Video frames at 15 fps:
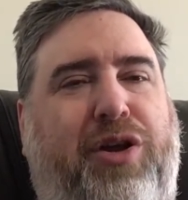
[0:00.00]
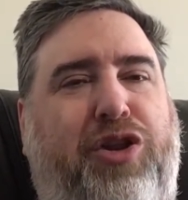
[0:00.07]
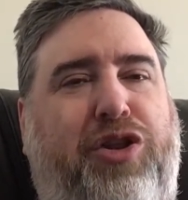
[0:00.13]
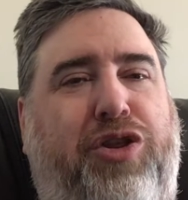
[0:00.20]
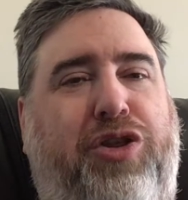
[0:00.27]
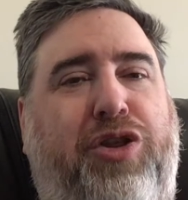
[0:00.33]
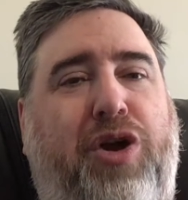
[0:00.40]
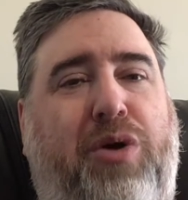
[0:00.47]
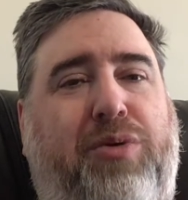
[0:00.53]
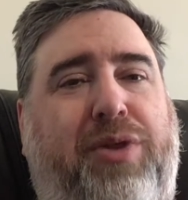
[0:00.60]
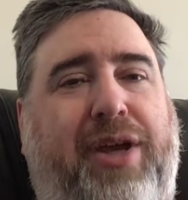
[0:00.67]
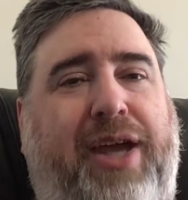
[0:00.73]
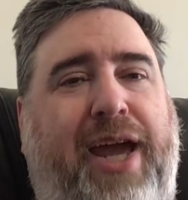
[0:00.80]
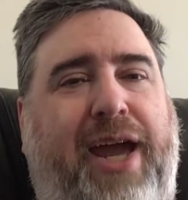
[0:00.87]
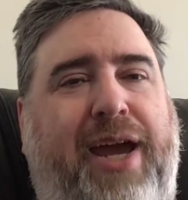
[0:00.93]
know the
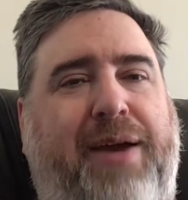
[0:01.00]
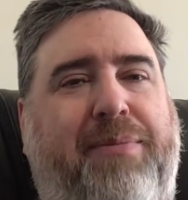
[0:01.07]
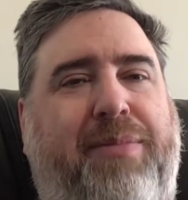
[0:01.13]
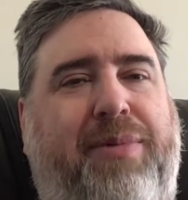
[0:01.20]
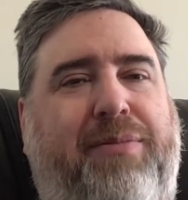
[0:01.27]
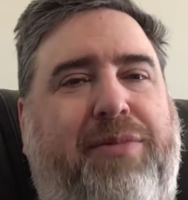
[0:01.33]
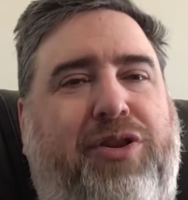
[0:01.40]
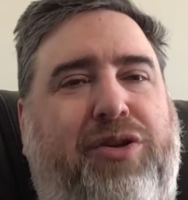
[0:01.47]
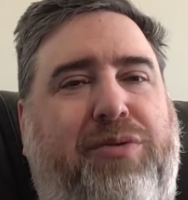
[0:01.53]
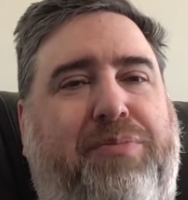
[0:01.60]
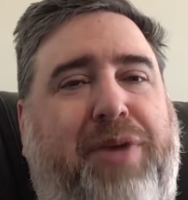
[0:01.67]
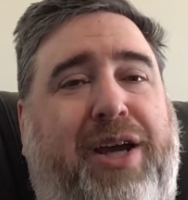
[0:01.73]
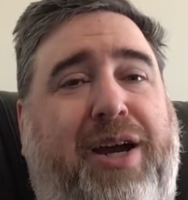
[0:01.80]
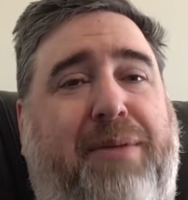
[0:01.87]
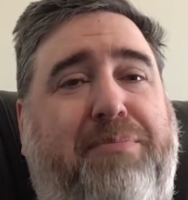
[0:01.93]
game, to
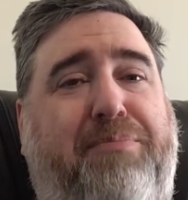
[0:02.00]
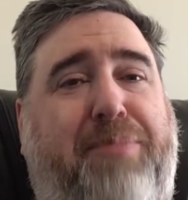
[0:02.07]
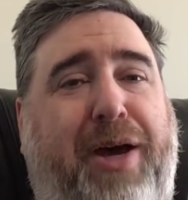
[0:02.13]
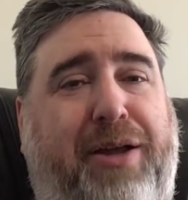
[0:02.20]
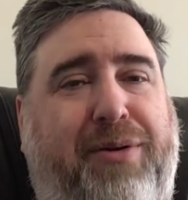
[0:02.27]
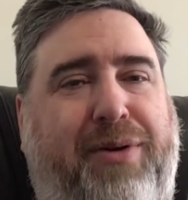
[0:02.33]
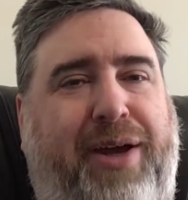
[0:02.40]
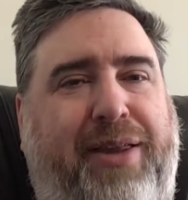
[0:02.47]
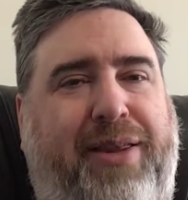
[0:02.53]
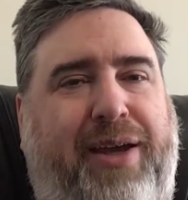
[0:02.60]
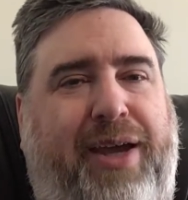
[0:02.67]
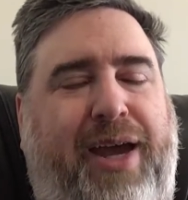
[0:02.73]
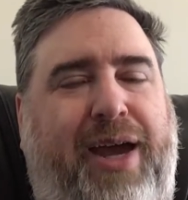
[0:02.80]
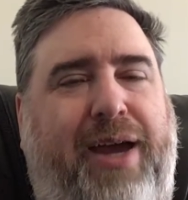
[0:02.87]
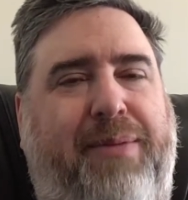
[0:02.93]
become better at the
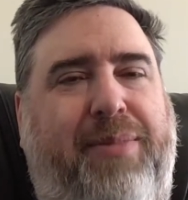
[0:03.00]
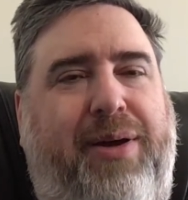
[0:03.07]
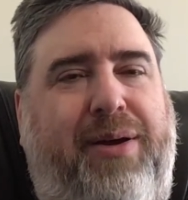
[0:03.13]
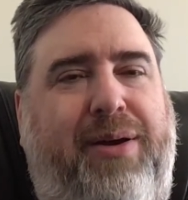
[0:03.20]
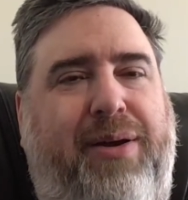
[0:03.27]
game,